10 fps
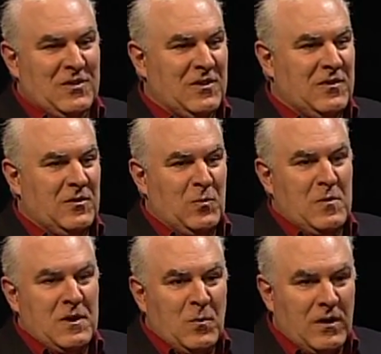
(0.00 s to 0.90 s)
Uh, the
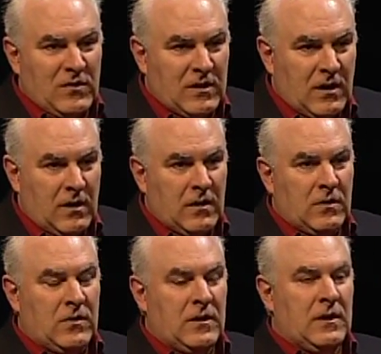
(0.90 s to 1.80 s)
women at Wellesley
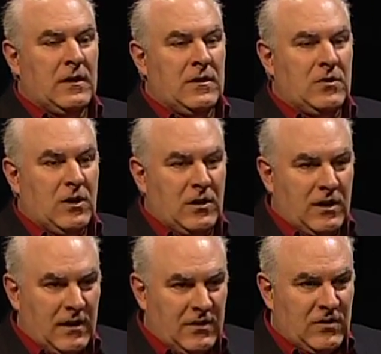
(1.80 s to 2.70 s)
College, mm, course, John yeah.
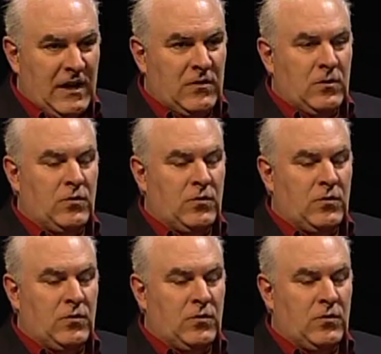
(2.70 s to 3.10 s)
Kelly statue.